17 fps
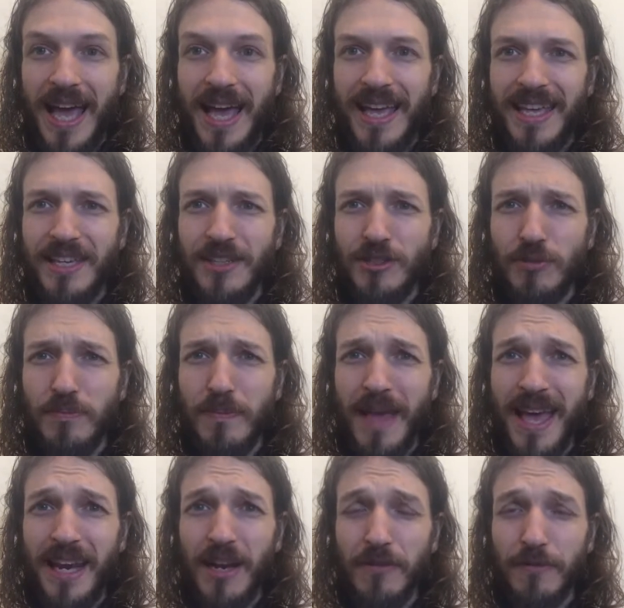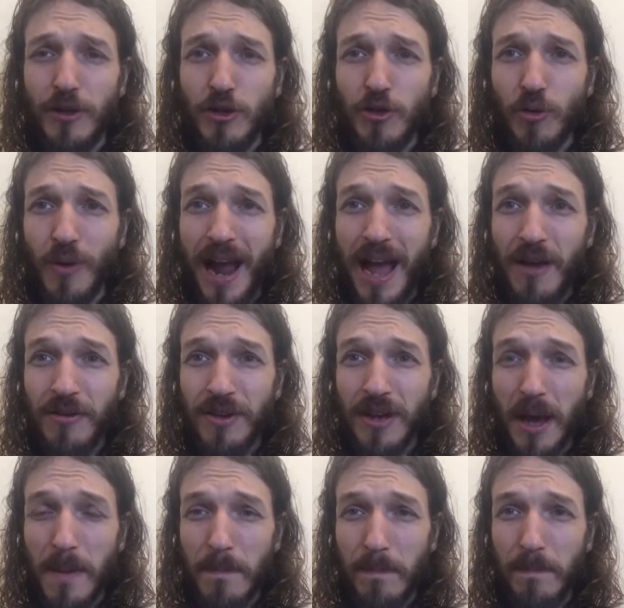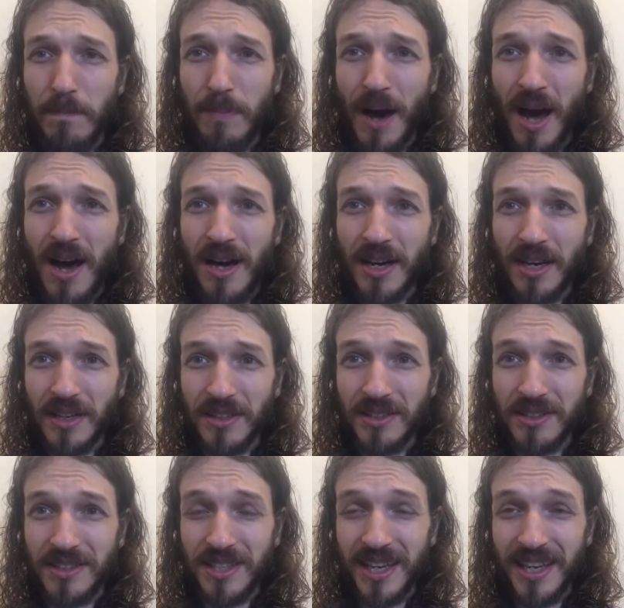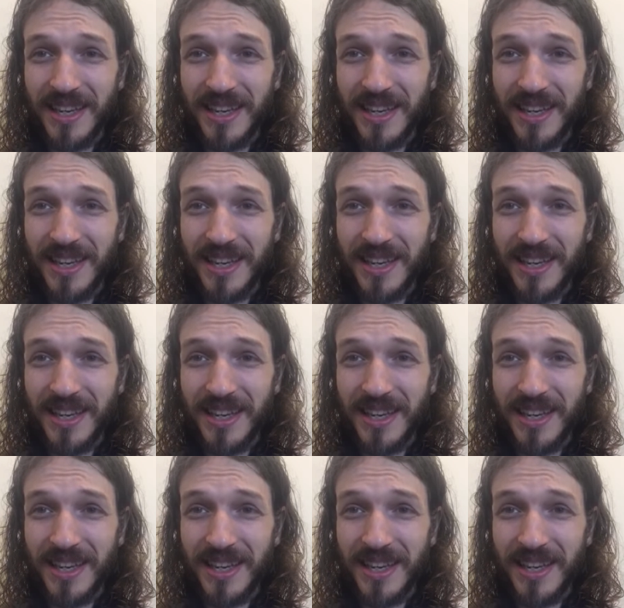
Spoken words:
is made of ground up bugs.